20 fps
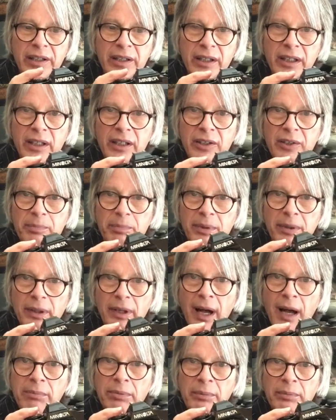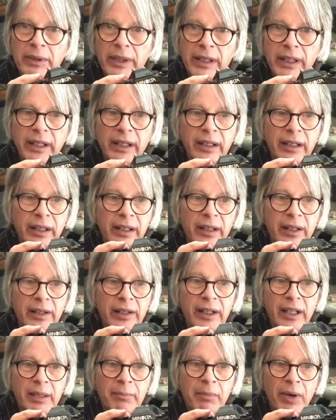is probably
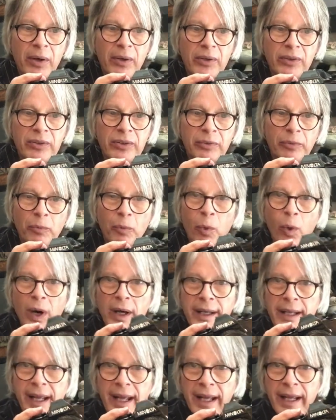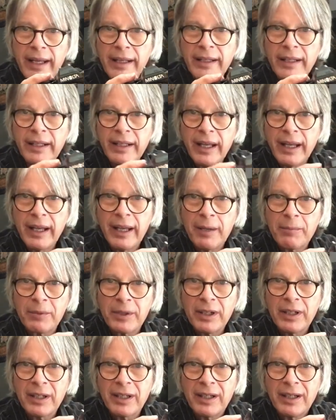the most one-handed
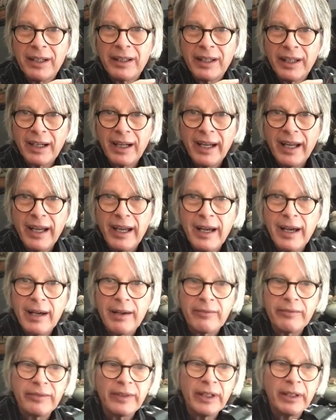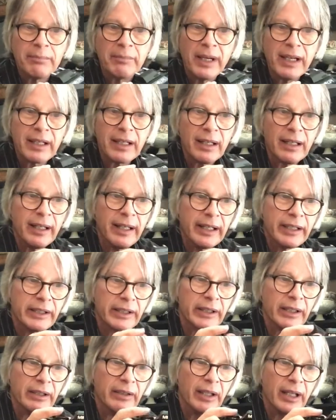camera that I have in my
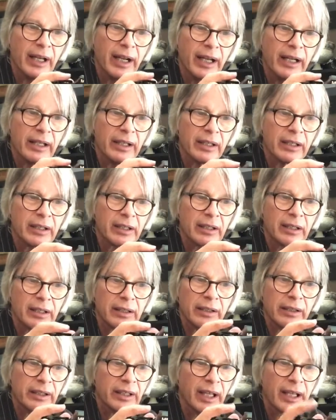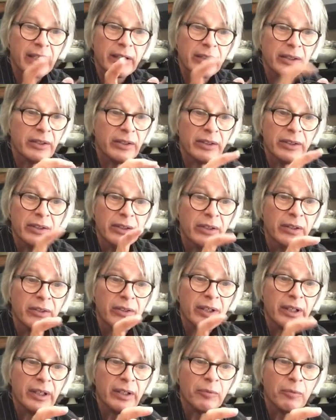collection, that I could just use
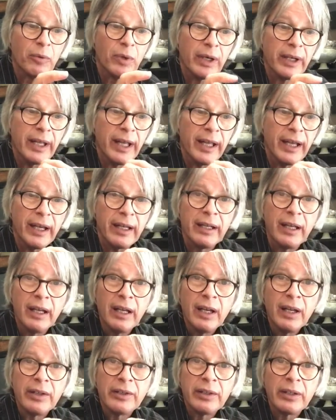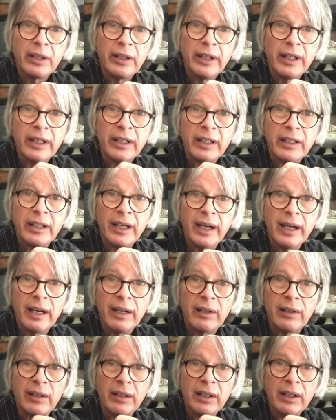it in one hand, turning the
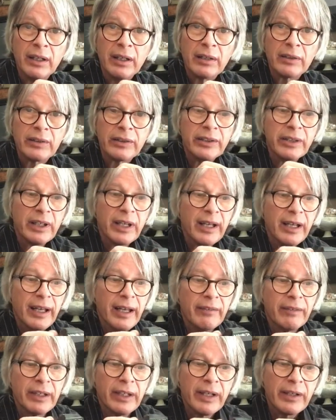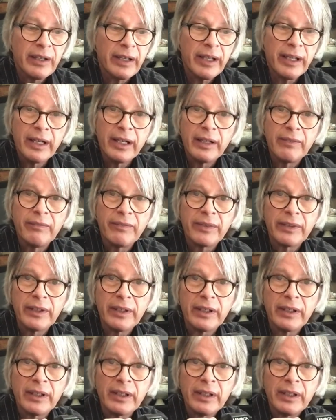dial. Of course, you got to have another hand for the